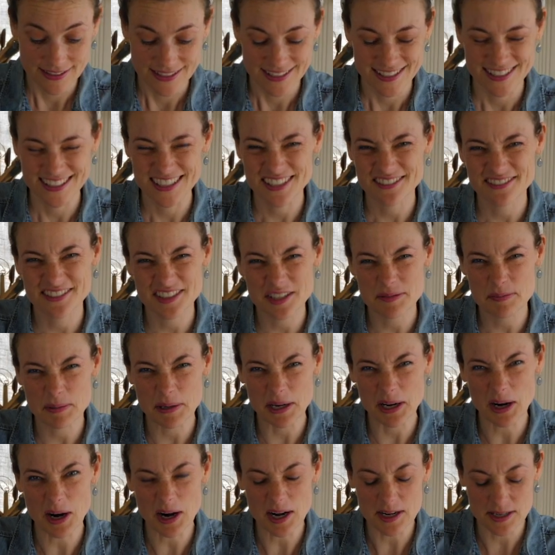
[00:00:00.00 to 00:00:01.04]
still feels
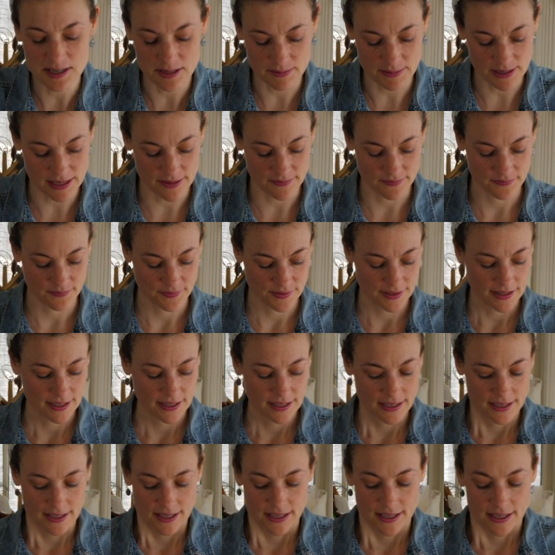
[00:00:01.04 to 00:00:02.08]
pretty hard to me.
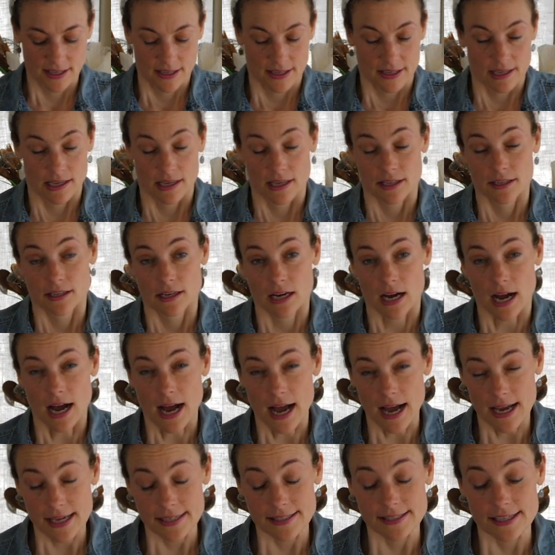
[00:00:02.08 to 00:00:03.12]

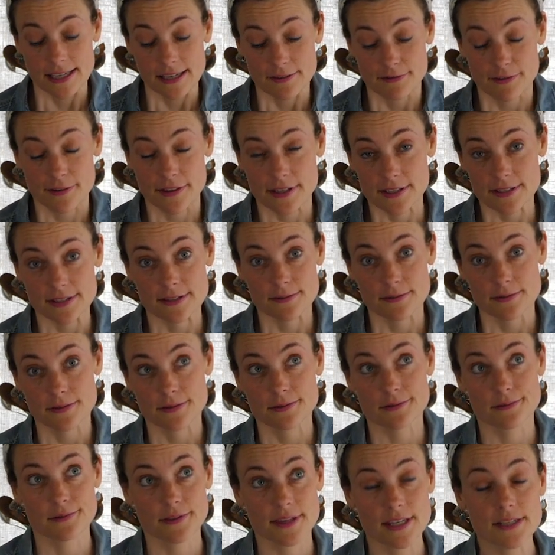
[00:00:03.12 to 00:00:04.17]
I say for
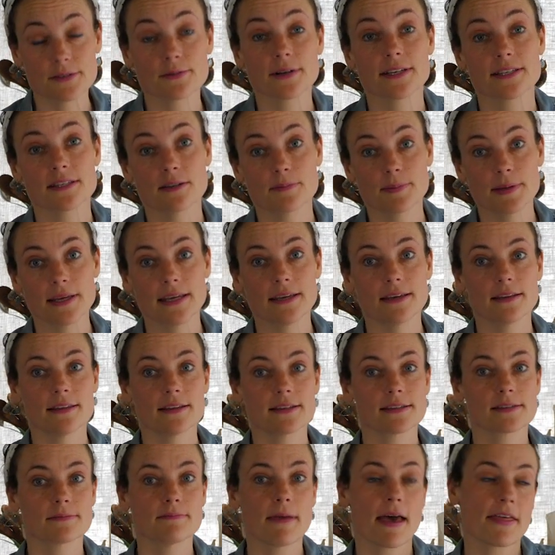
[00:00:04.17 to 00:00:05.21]
this recipe,
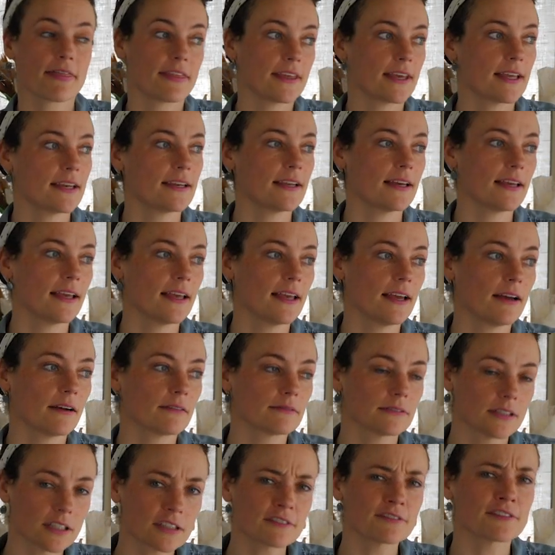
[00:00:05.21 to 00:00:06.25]
this method,
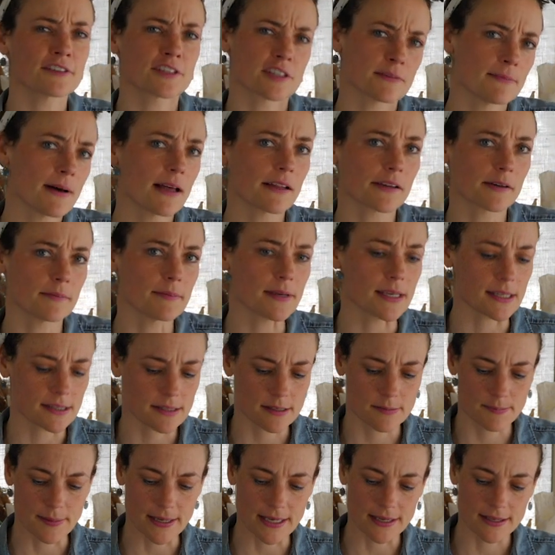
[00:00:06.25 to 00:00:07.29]
look for smaller
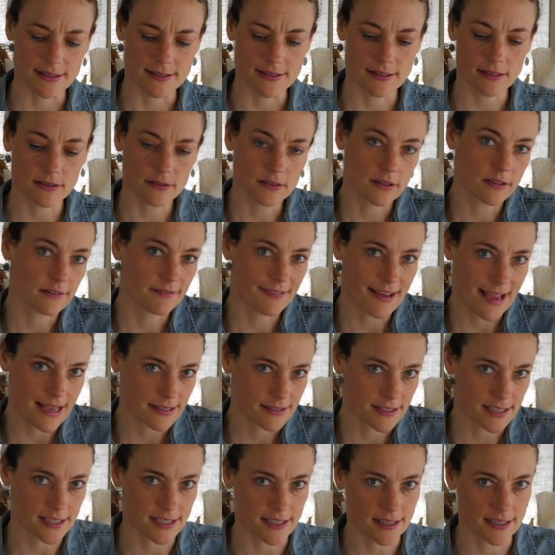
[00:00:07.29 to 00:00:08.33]
beets because they'll cook
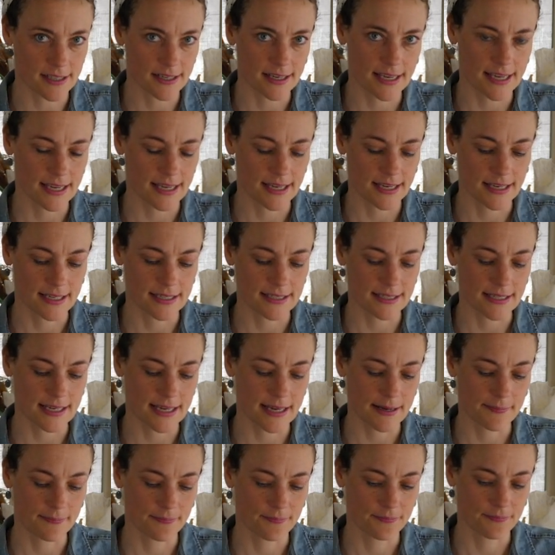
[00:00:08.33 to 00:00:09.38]
faster
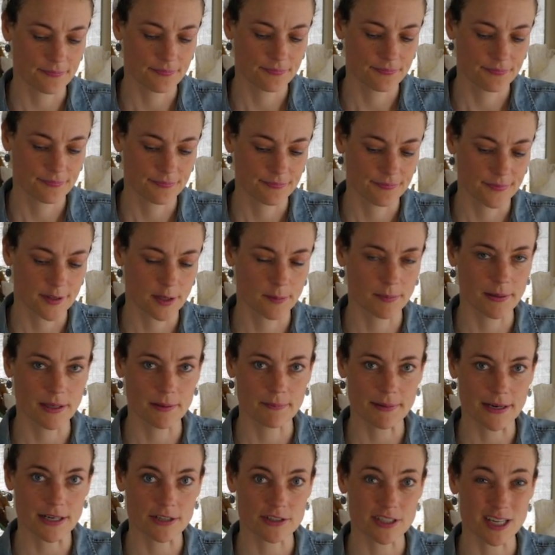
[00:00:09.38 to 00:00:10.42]
and you'll be in
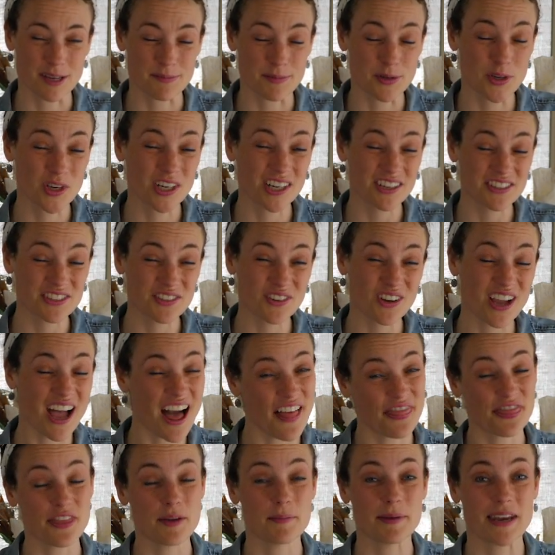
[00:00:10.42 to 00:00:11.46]
better shape. You can also
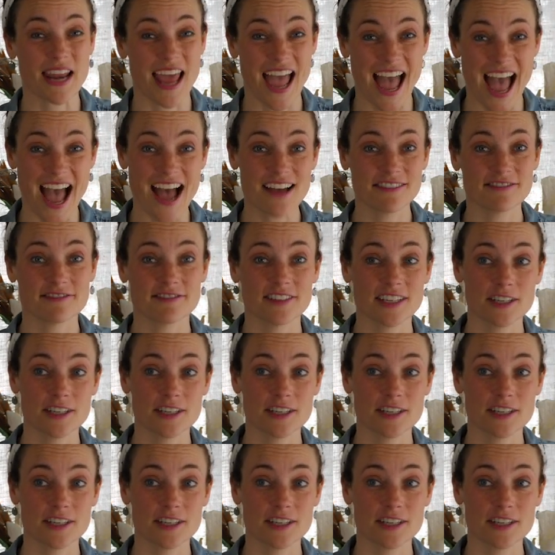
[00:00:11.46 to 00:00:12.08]
cut them in half